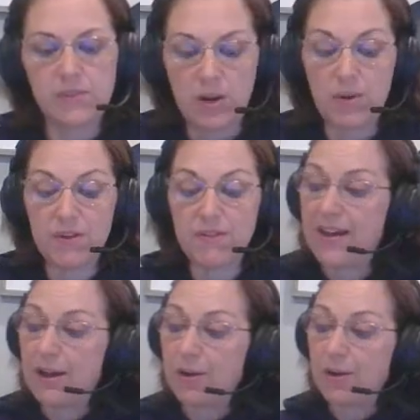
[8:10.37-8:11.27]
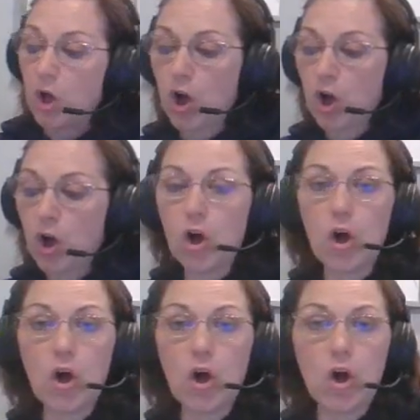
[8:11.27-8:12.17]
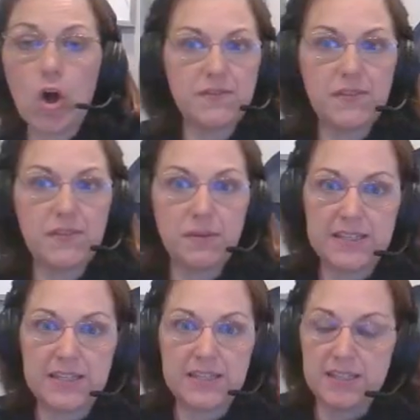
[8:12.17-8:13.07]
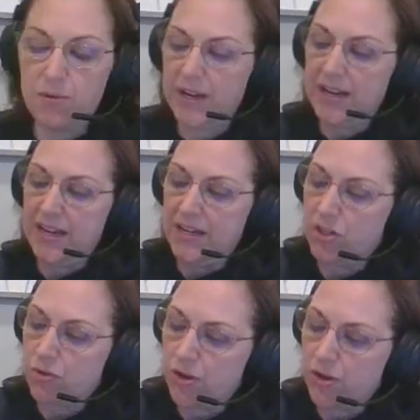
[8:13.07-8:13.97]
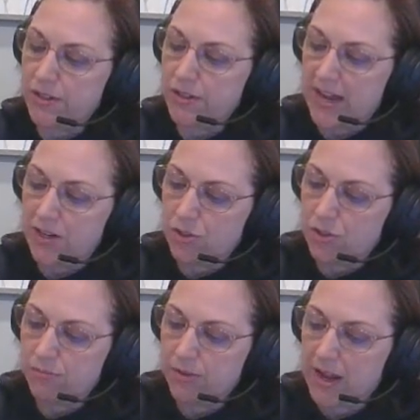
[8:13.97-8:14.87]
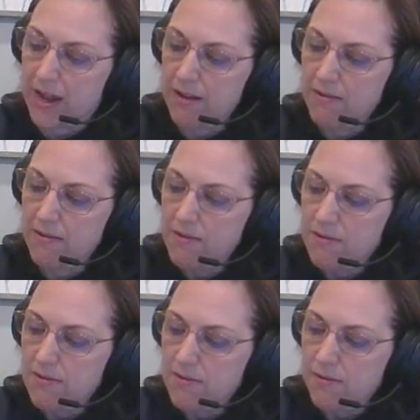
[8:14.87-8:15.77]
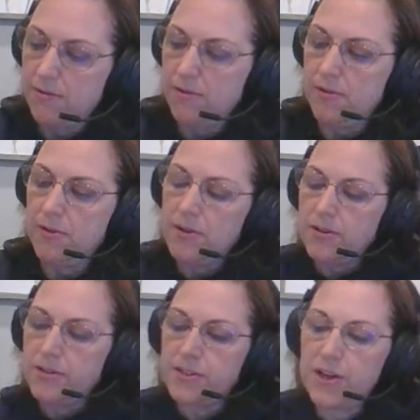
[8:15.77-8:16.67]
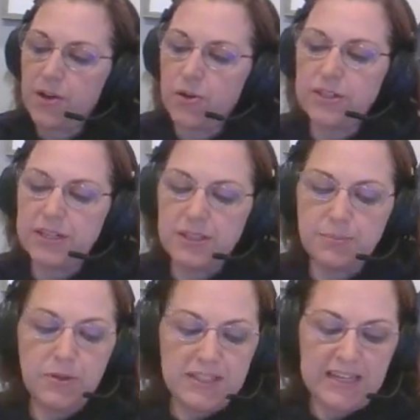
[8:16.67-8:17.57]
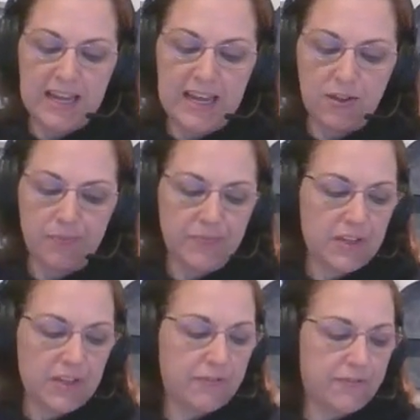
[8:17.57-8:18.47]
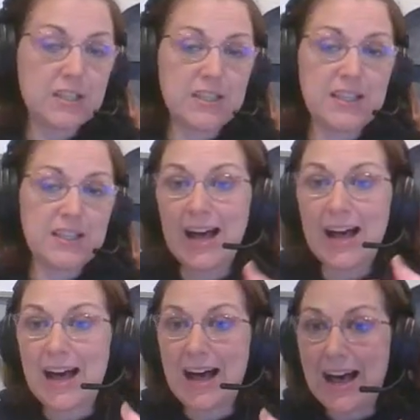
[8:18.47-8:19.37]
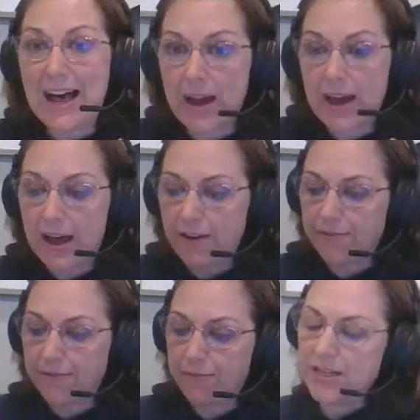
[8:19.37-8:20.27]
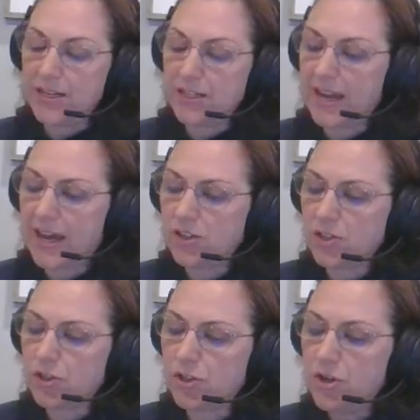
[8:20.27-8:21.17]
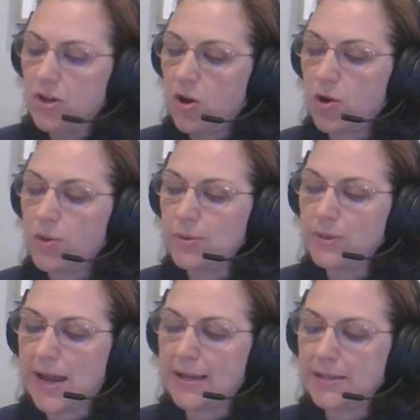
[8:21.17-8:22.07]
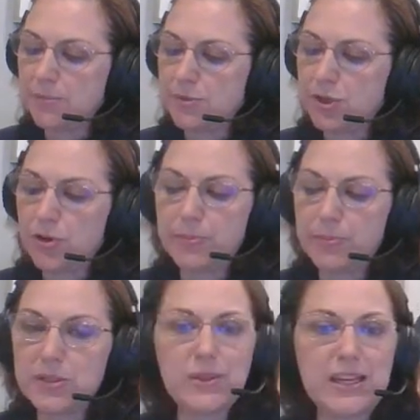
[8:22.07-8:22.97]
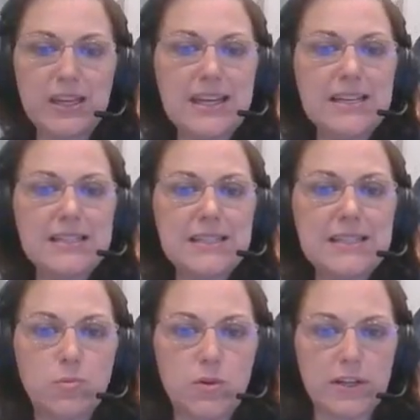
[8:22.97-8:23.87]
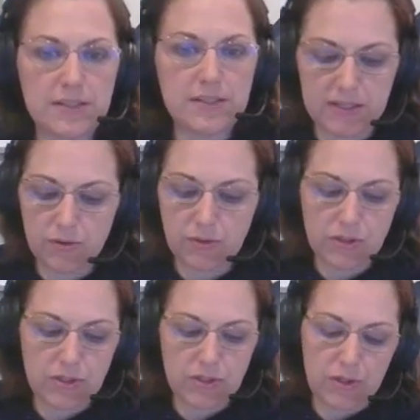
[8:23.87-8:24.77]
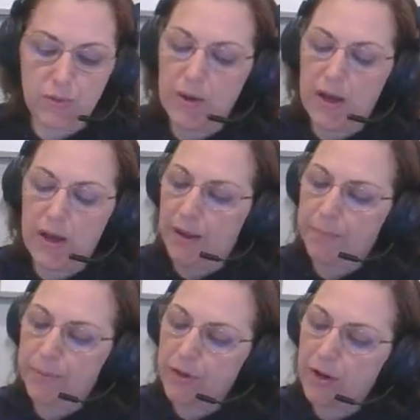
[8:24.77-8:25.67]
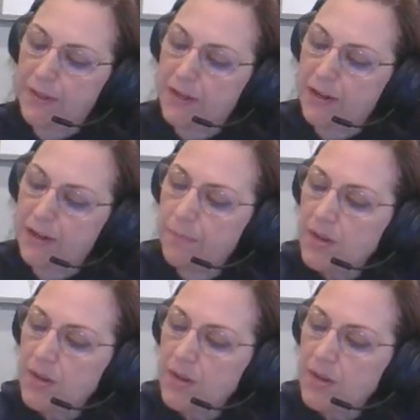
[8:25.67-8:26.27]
And we found all of the pieces that we need to draw a sketch, okay? So let's put it together. Now, the first thing I graph when I sketch are those asymptotes. They're the easiest ones to, to um, put on there.